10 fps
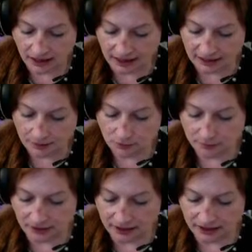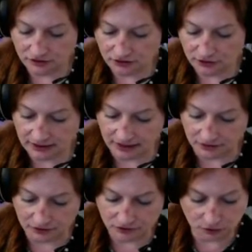am replying to your
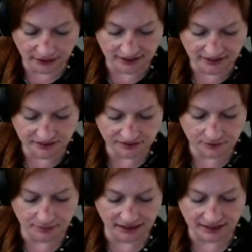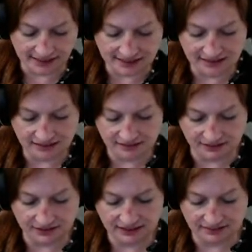letter 27 May
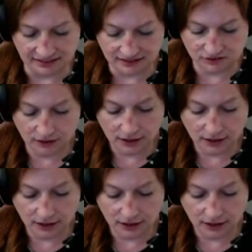1976